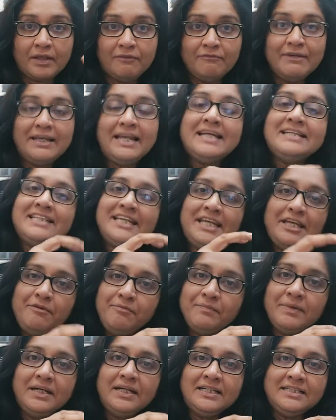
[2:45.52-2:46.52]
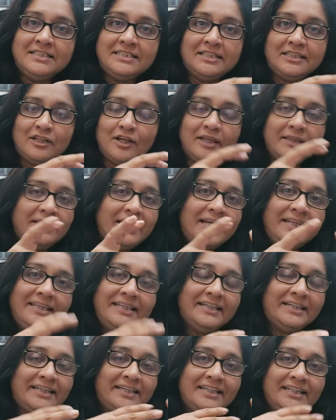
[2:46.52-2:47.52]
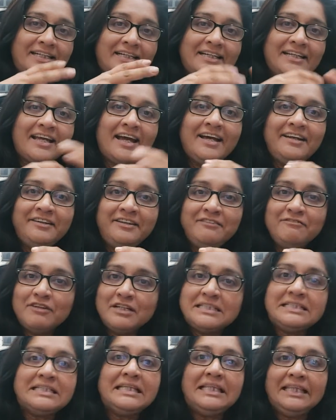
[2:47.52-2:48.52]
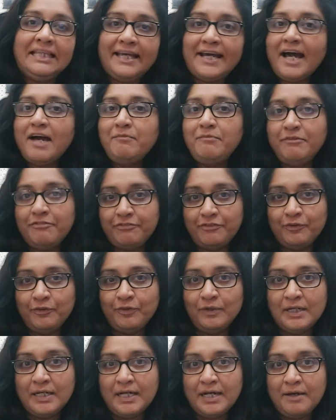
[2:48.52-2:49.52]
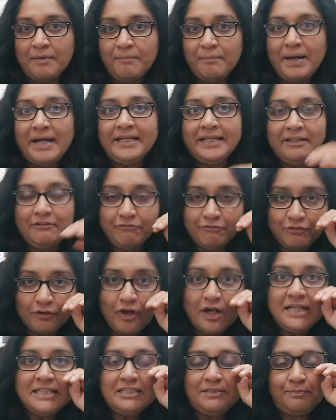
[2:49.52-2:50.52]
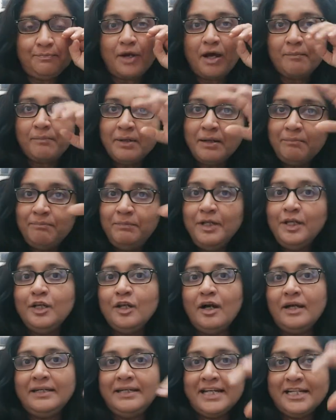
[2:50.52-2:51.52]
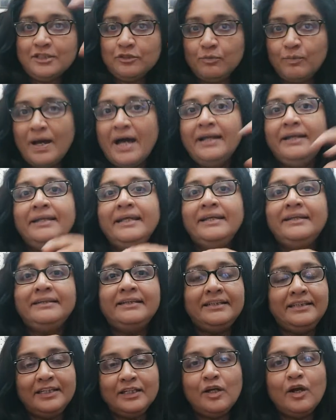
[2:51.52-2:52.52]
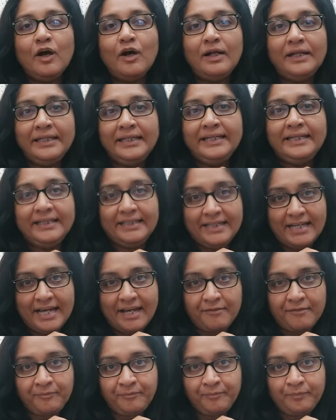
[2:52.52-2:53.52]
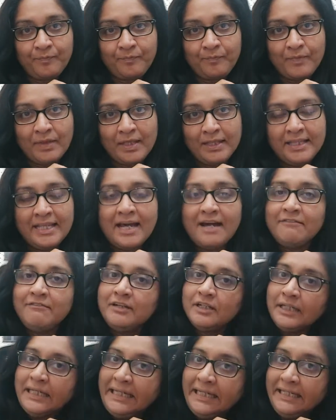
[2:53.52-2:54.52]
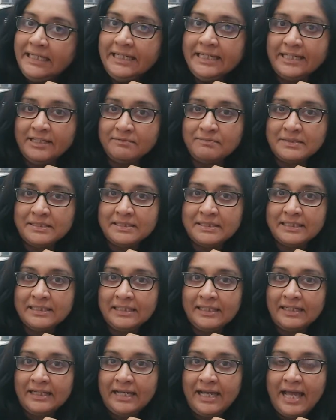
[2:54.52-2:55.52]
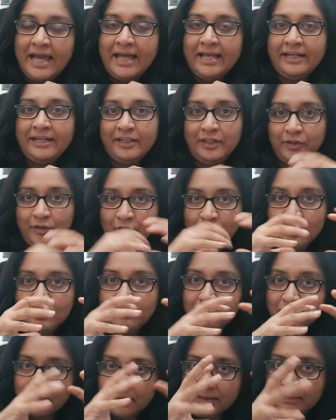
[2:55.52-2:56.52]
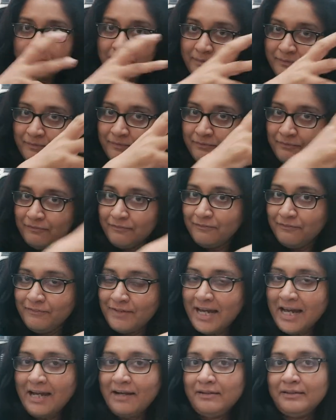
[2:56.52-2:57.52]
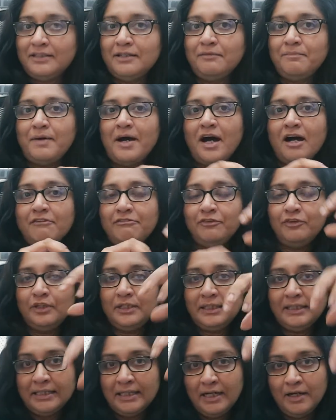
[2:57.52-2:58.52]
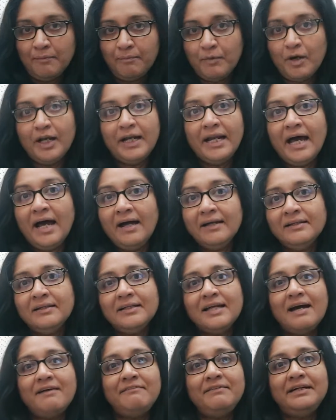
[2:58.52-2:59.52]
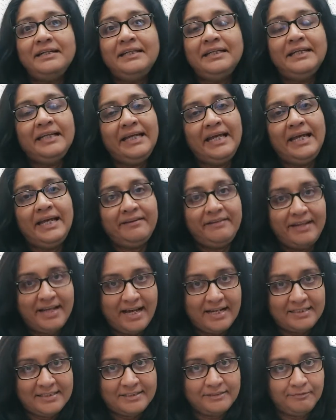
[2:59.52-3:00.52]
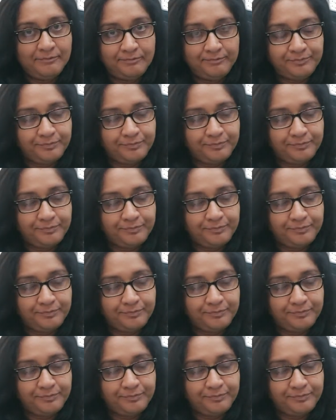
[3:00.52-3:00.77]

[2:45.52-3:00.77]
when I say emerged, not that the country wasn't there before, but it was probably not as one entity called India. There were kingdoms. And, you know, we are a powerful monarch-governed areas.